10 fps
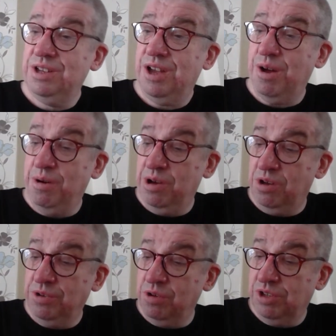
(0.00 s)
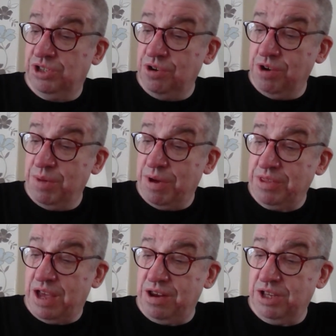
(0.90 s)
Now, we all know the story about
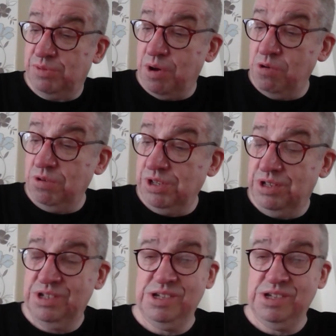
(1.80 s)
that, I suppose.